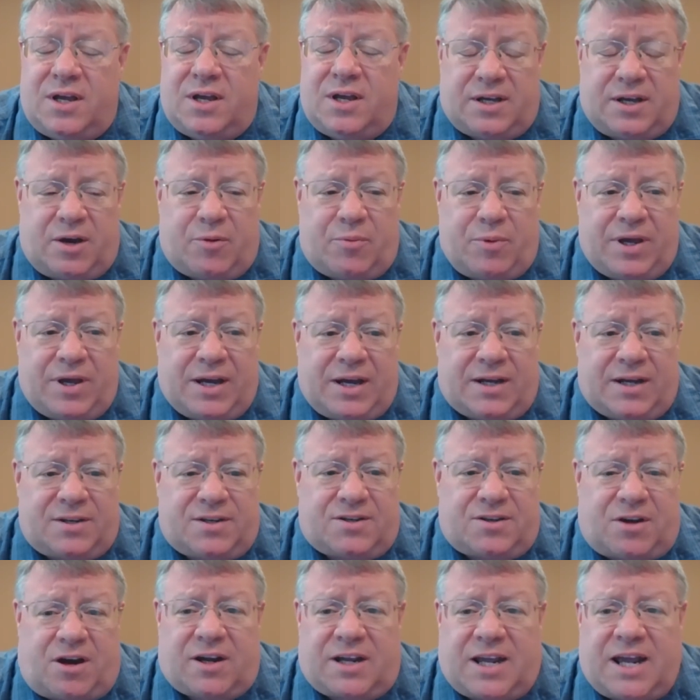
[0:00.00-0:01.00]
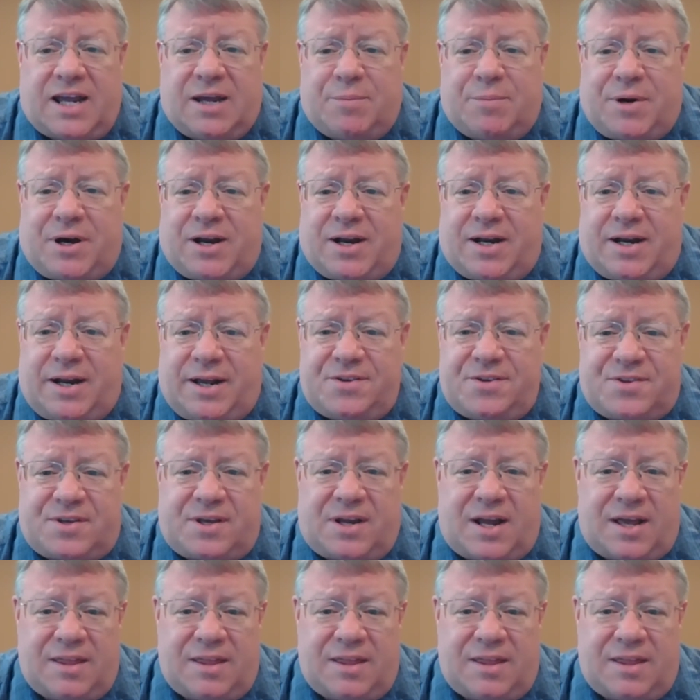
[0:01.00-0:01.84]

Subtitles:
you know, we got to talking about it, and I said,